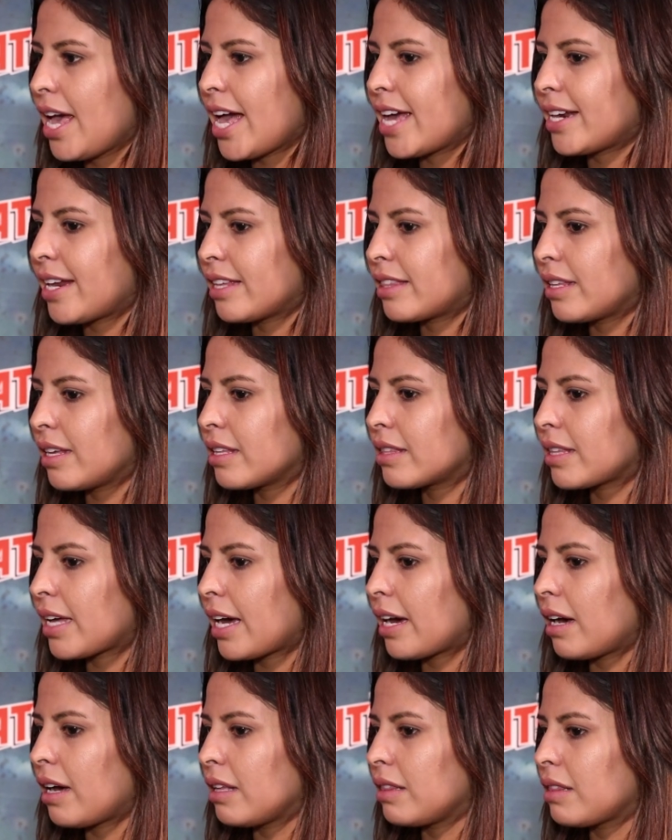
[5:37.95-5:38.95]
and I think
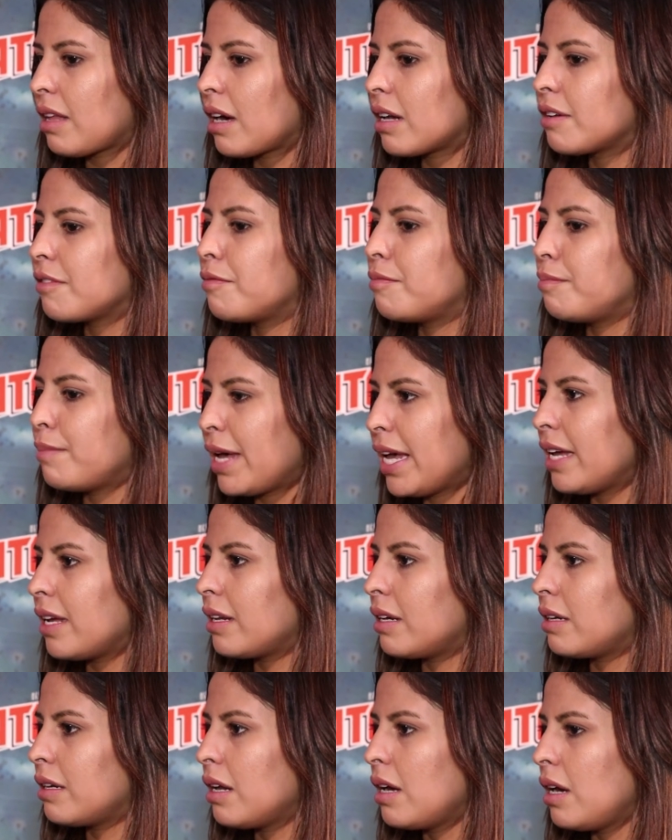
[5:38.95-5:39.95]
that a lot of
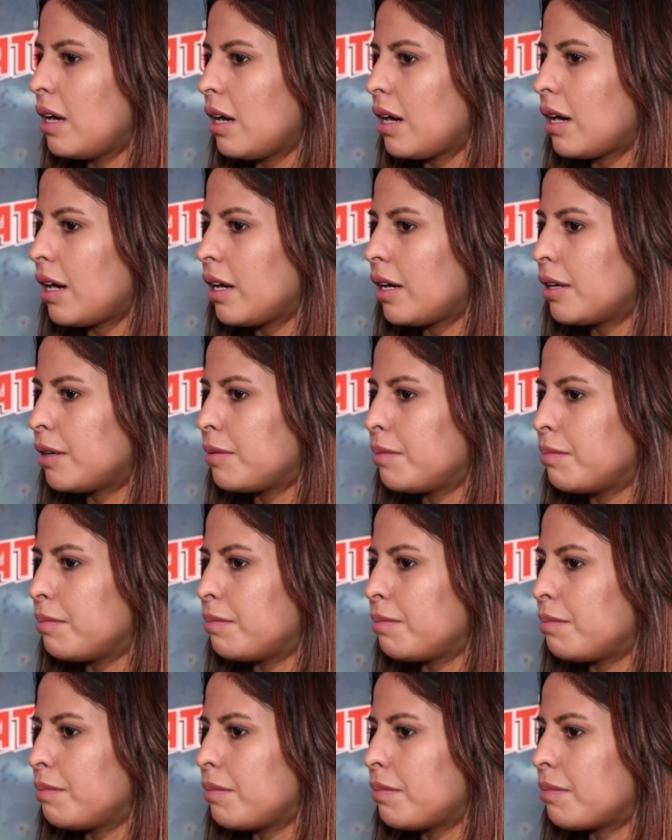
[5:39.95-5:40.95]
men
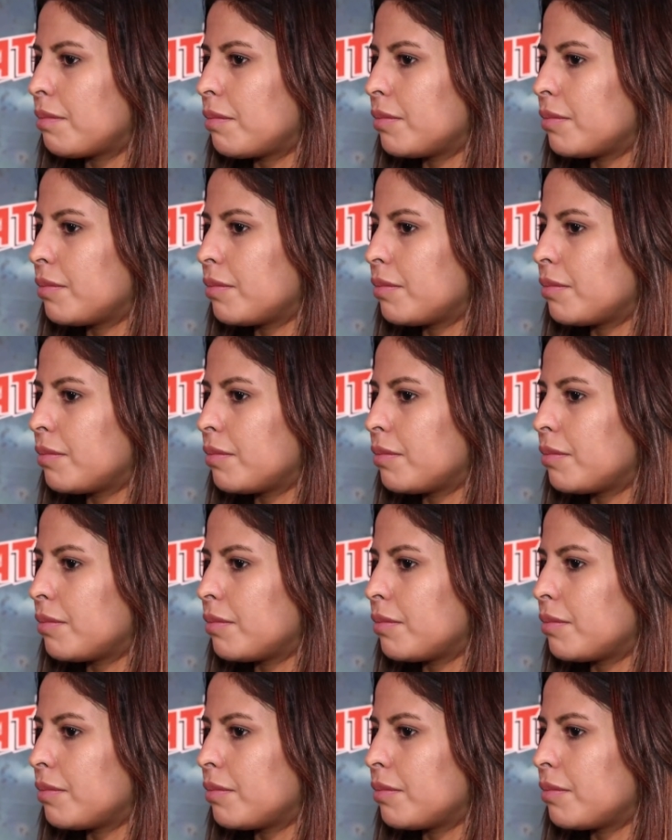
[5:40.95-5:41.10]
um,